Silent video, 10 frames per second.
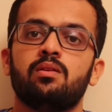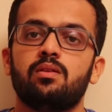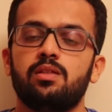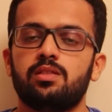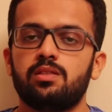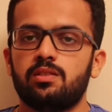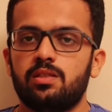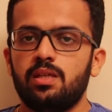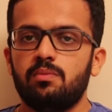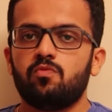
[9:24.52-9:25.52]
this is a
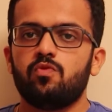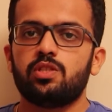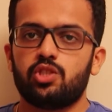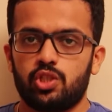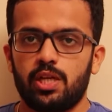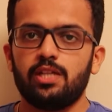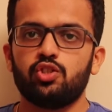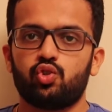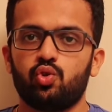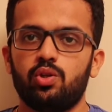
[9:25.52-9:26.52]
team which can
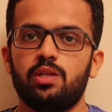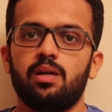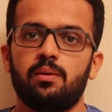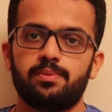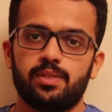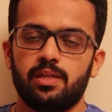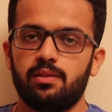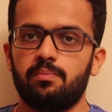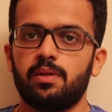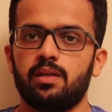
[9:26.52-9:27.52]
surely
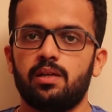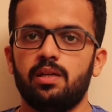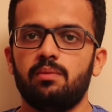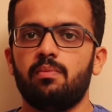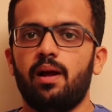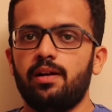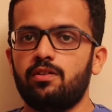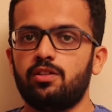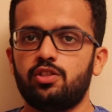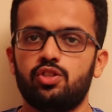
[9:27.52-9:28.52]
upset a bigger team
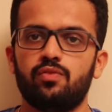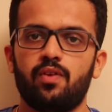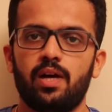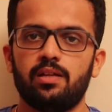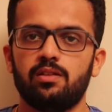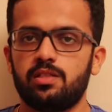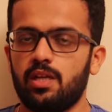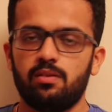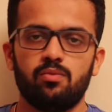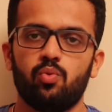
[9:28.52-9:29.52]
and reach the finals,
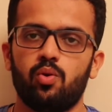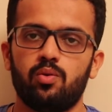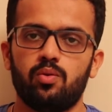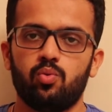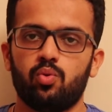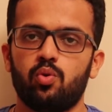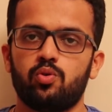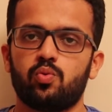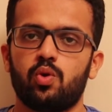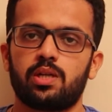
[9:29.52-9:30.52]
and who
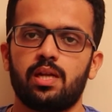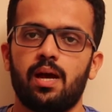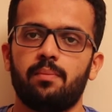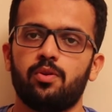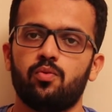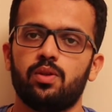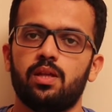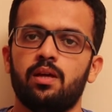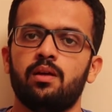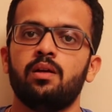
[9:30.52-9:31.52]
knows what can happen over
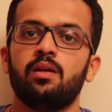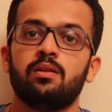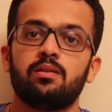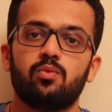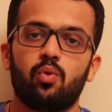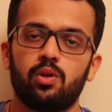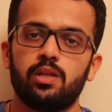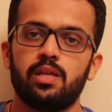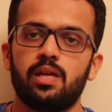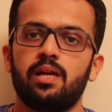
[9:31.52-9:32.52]
there. All
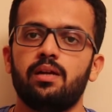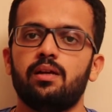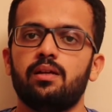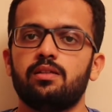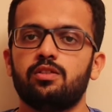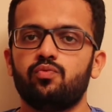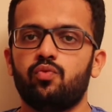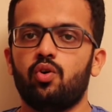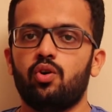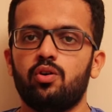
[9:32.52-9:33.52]
they need is
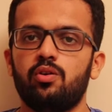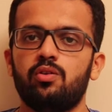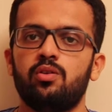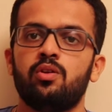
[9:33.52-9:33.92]
for